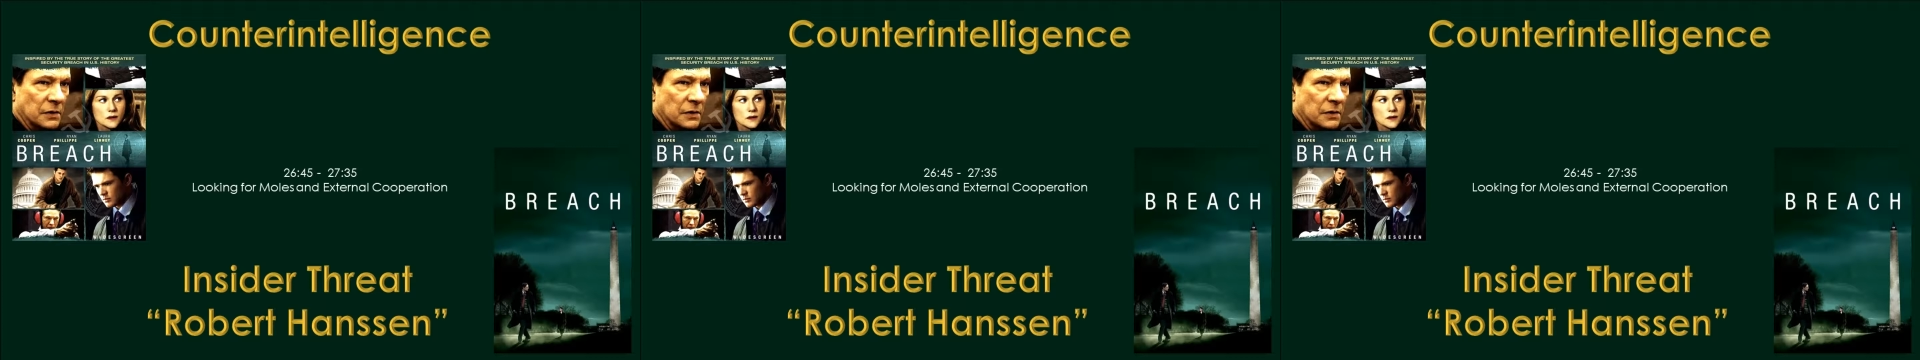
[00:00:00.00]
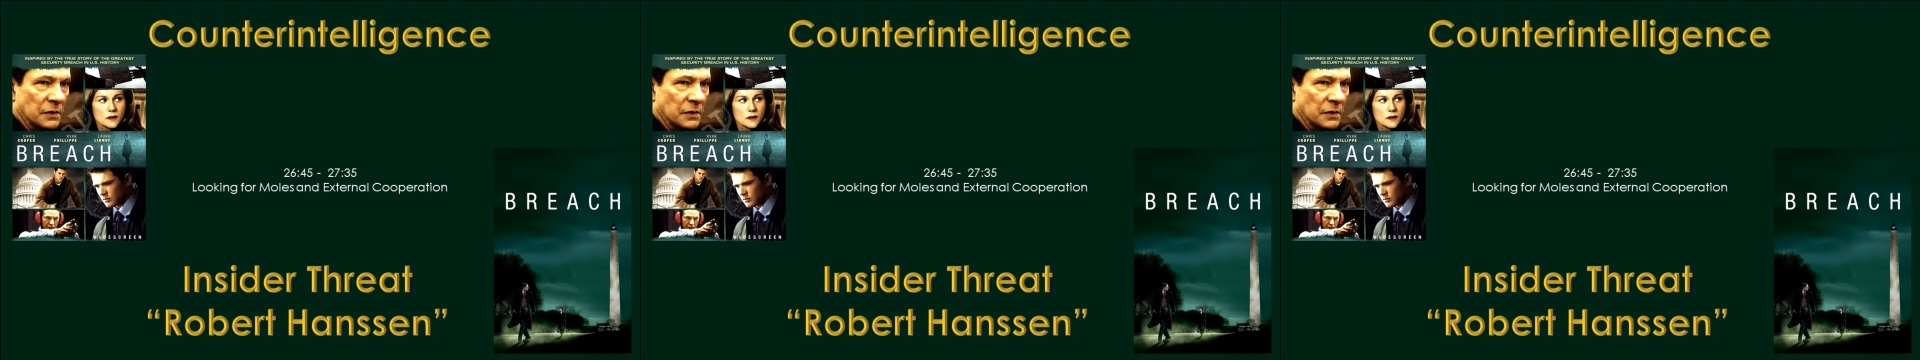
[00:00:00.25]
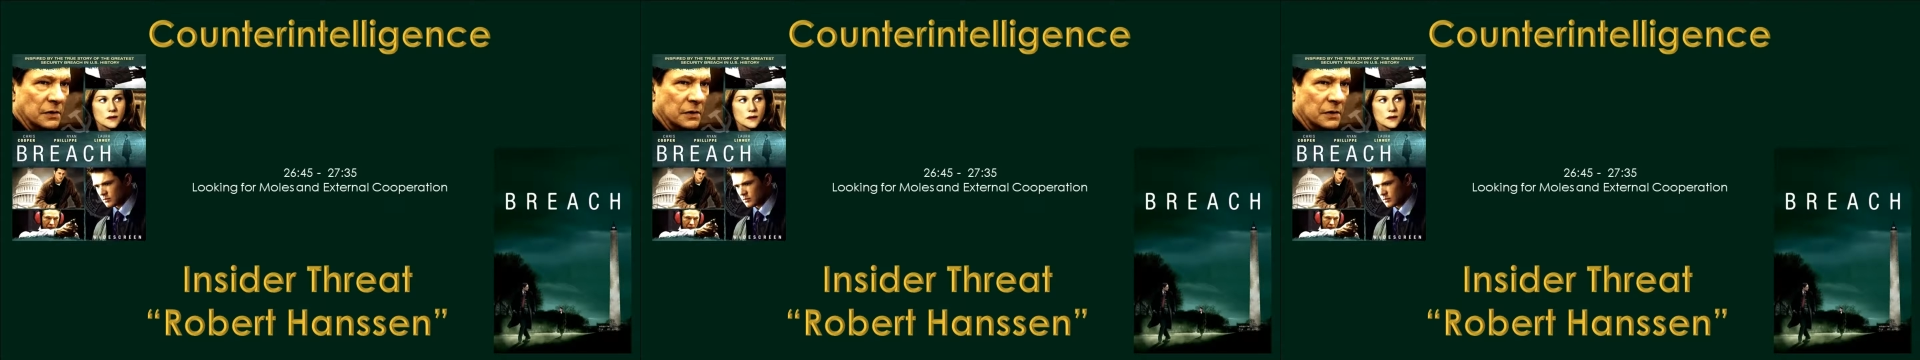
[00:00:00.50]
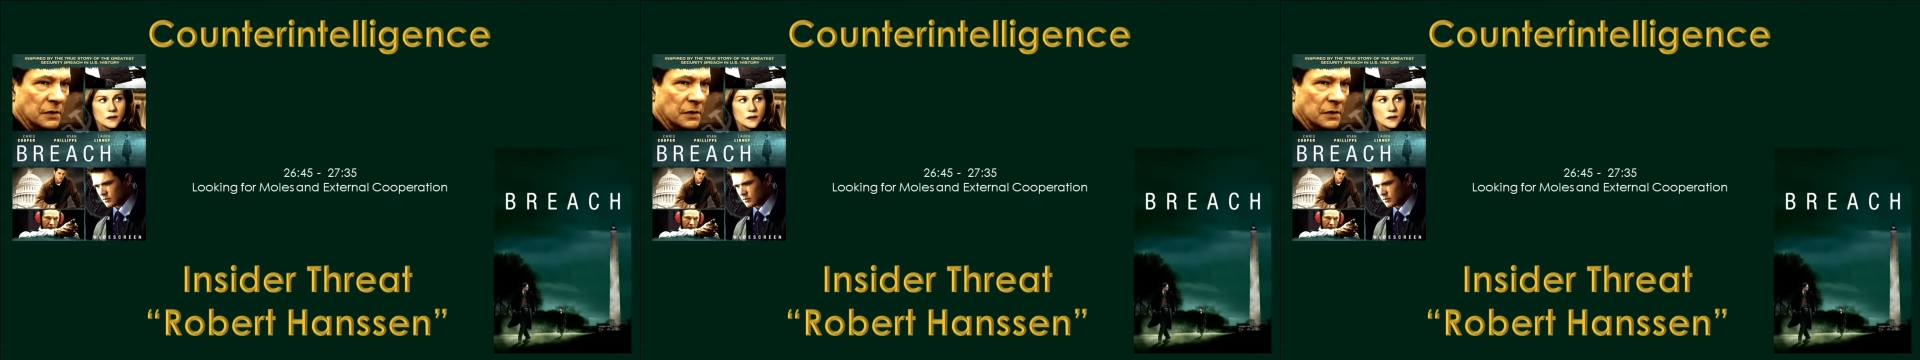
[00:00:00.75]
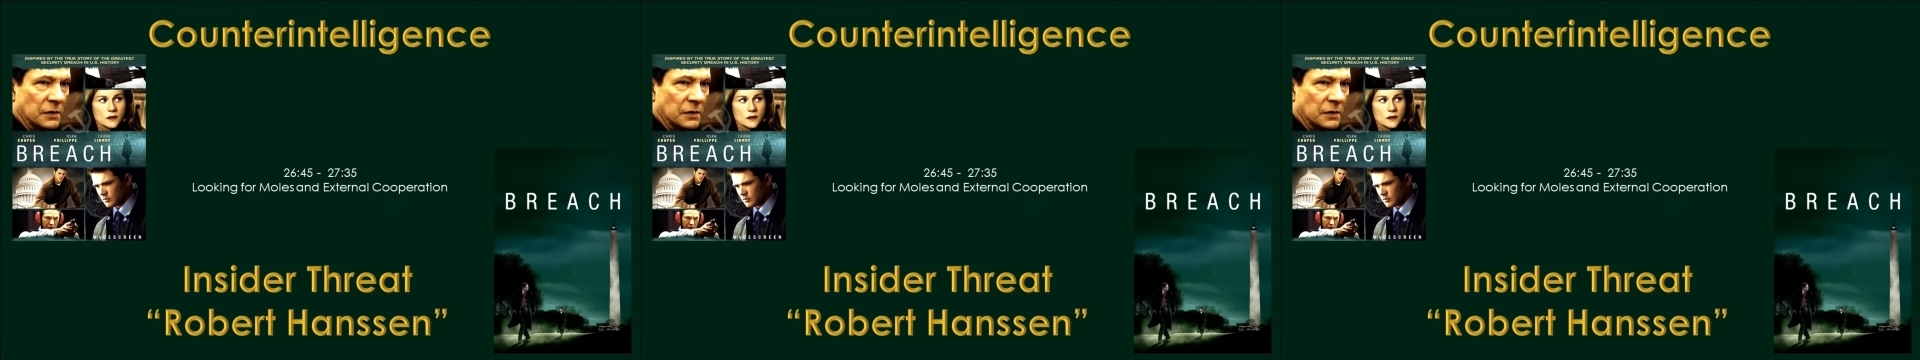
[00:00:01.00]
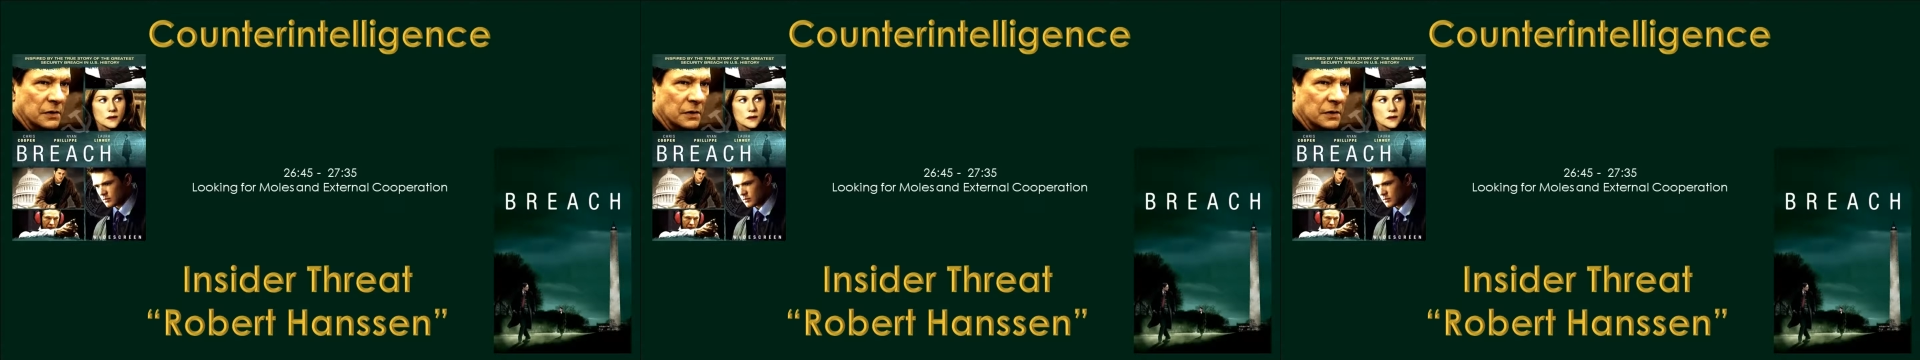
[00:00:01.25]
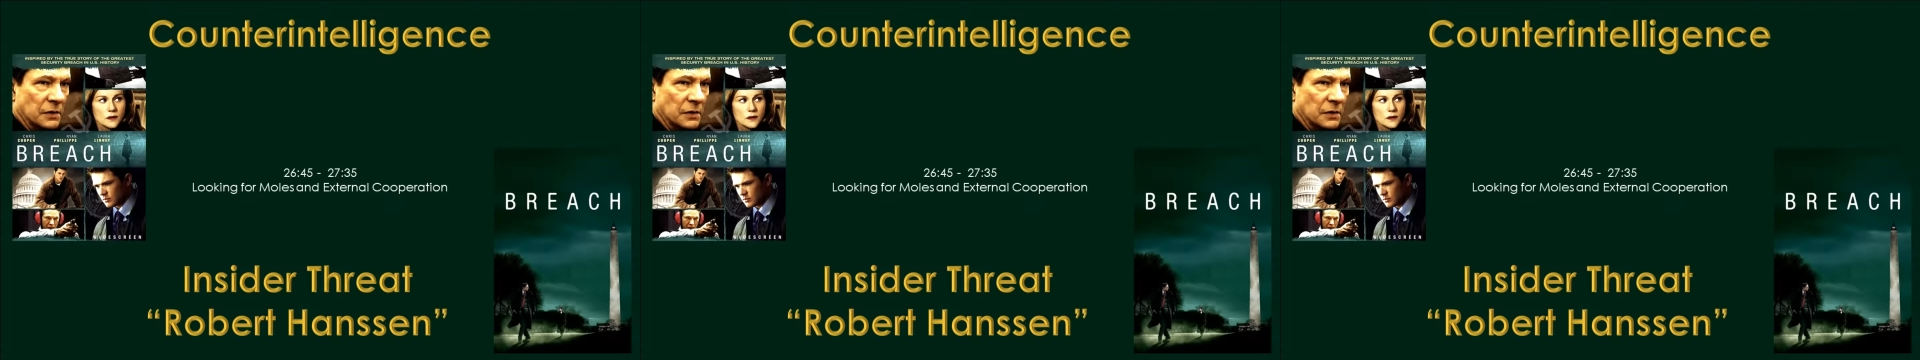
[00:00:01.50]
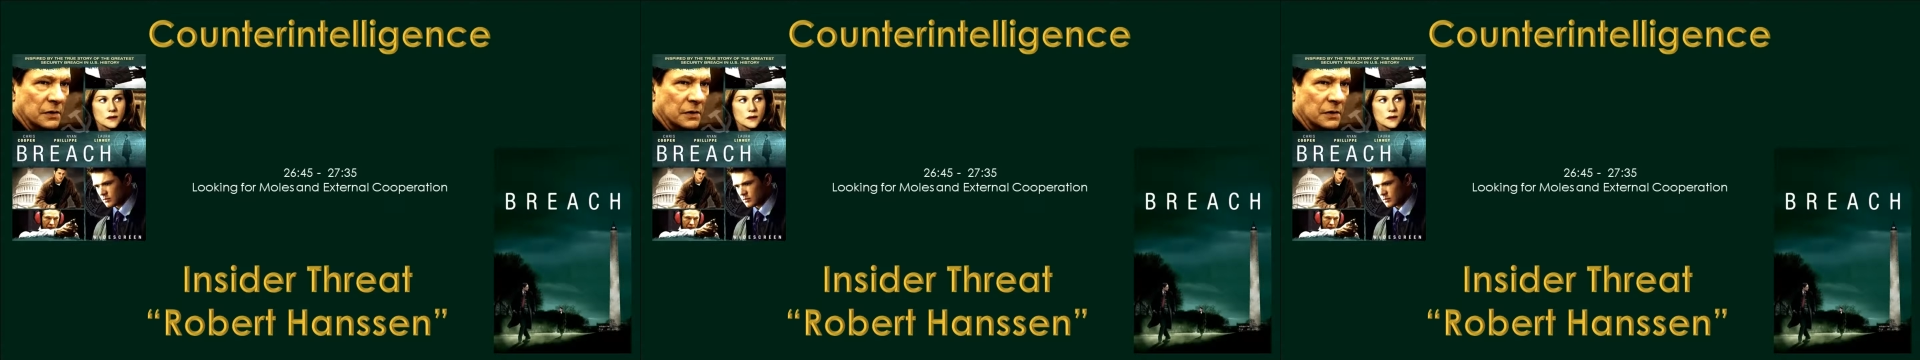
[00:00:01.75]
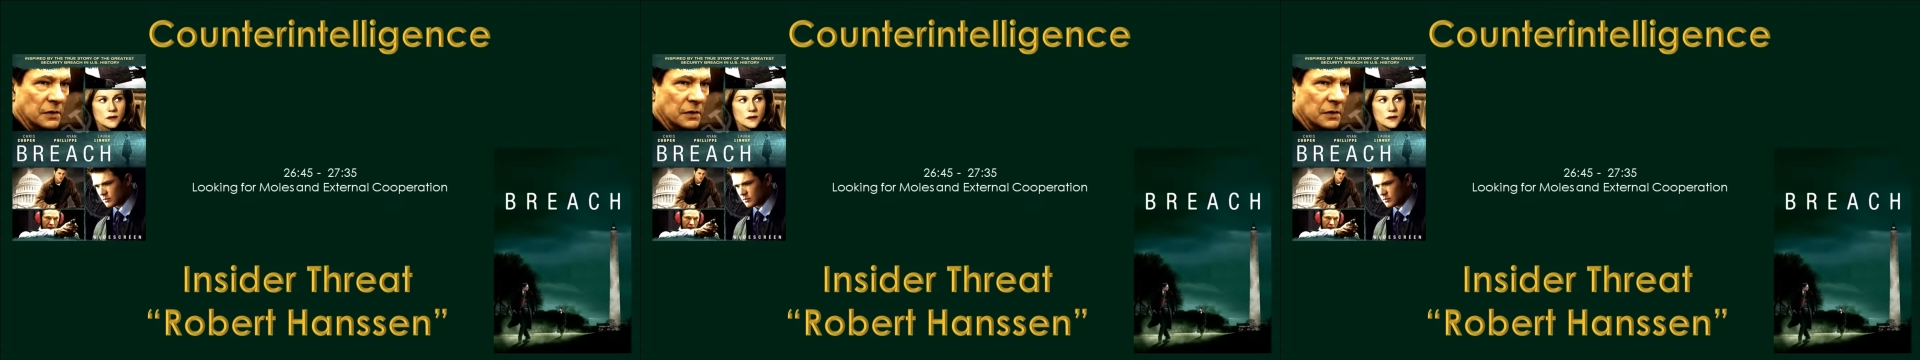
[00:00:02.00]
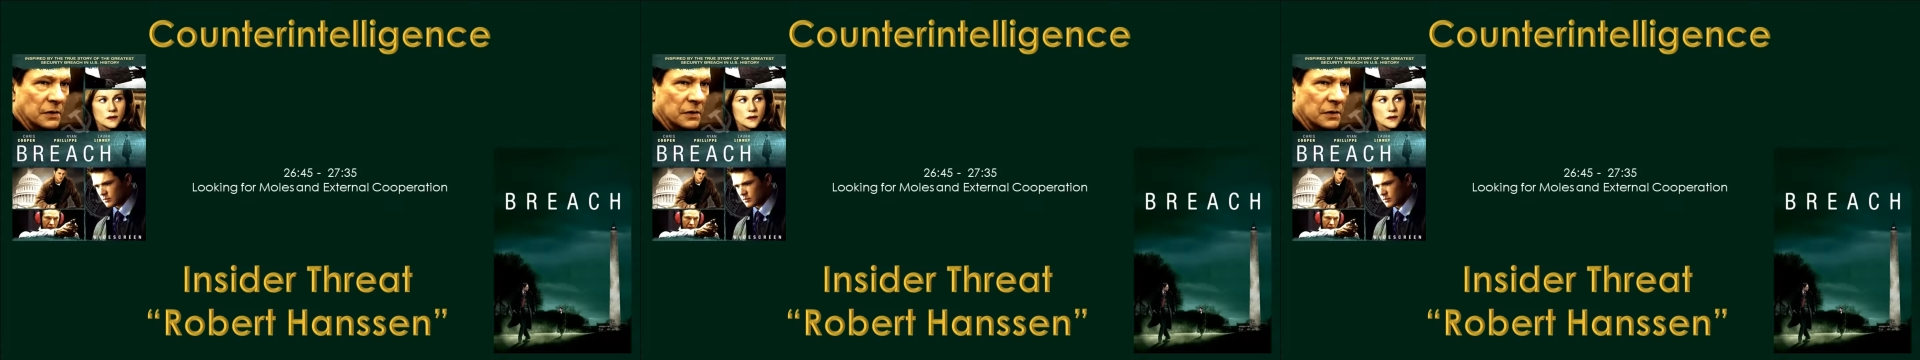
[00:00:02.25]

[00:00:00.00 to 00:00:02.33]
No one is speaking in this clip.